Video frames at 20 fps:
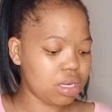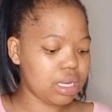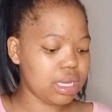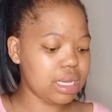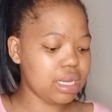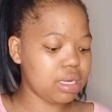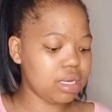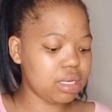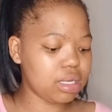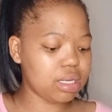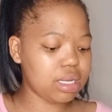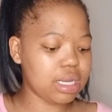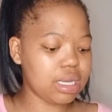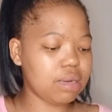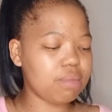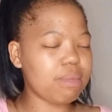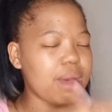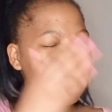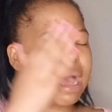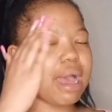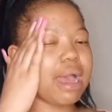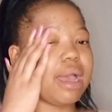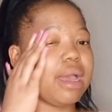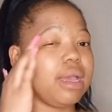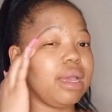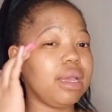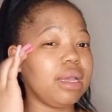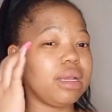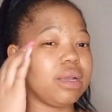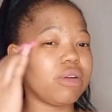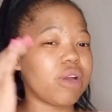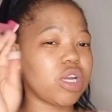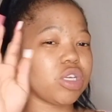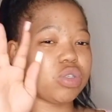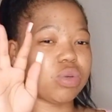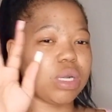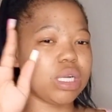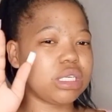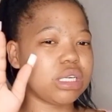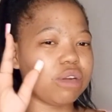in my
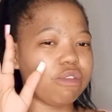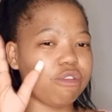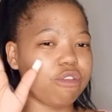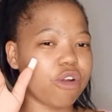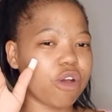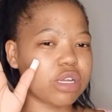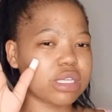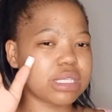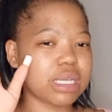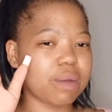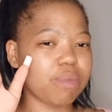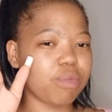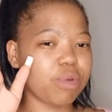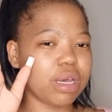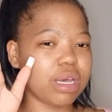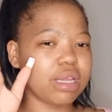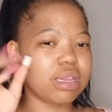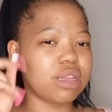graduation vlog somewhere,